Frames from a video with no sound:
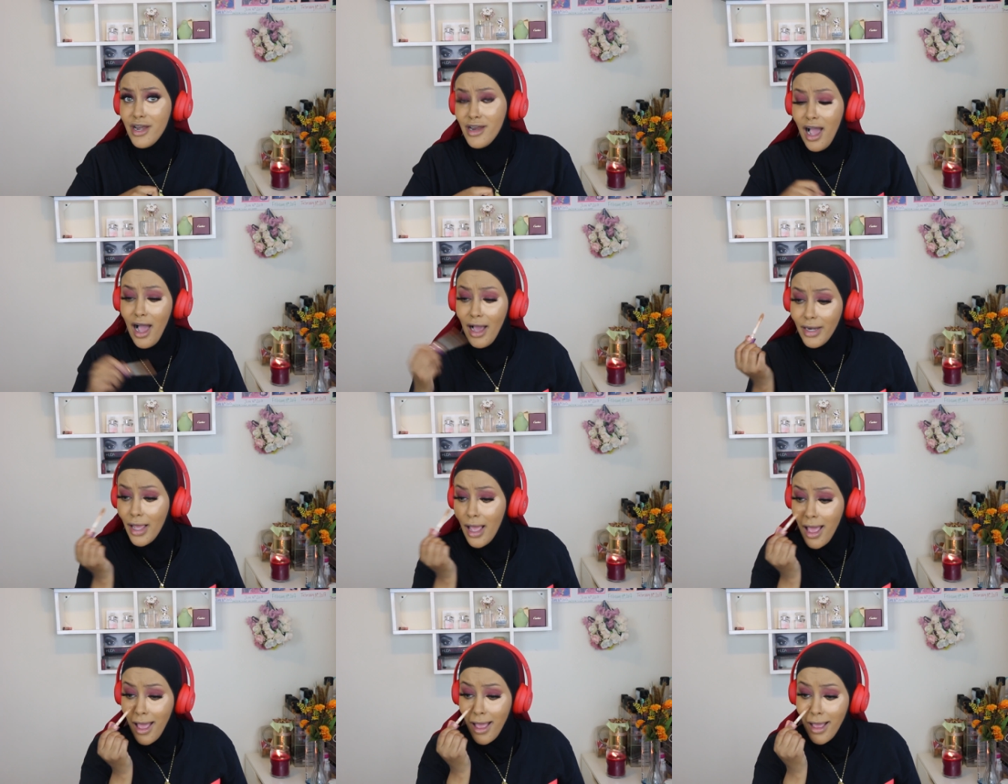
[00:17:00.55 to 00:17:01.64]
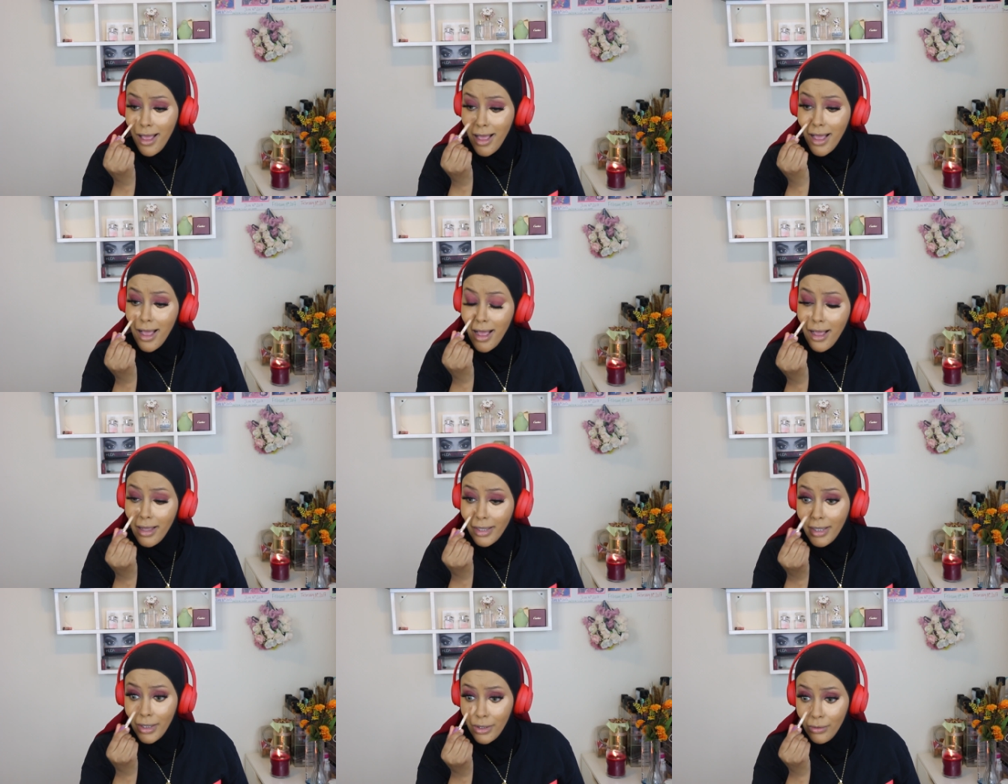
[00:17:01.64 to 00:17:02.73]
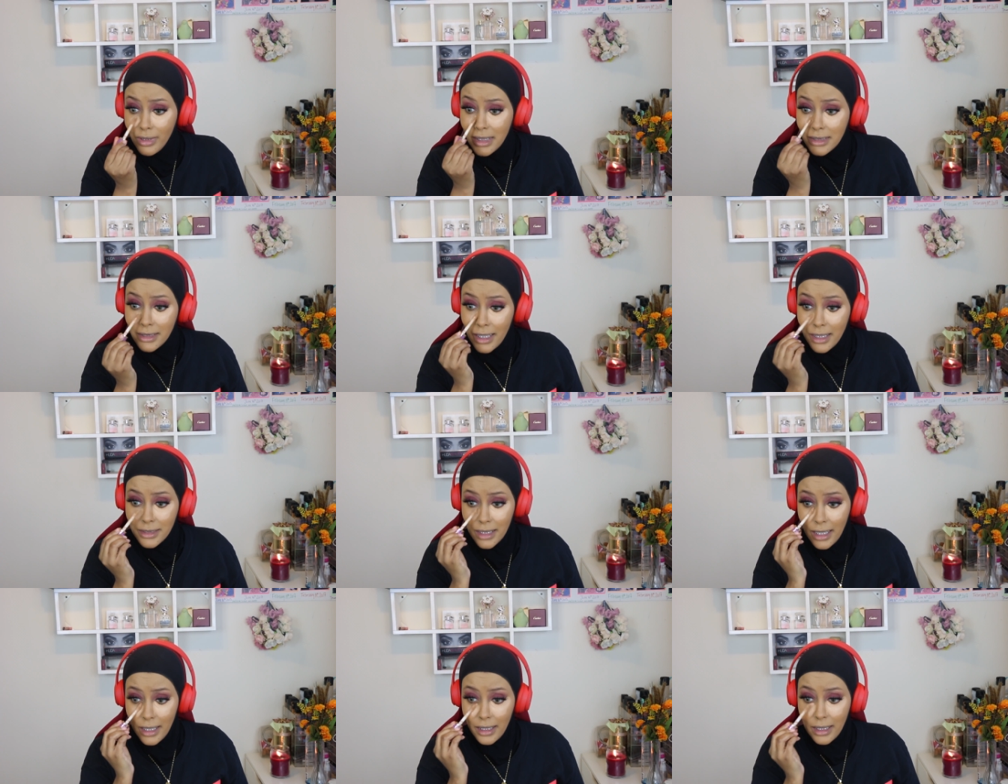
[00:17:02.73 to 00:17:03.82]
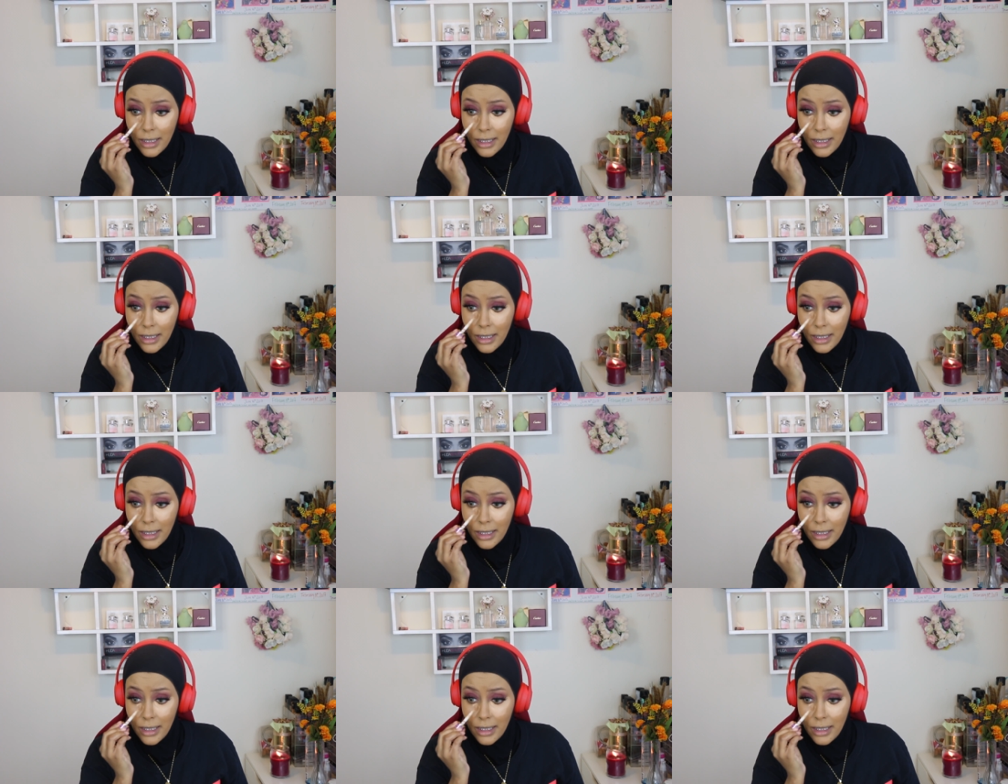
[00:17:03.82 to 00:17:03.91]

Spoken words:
not cute these days. Like,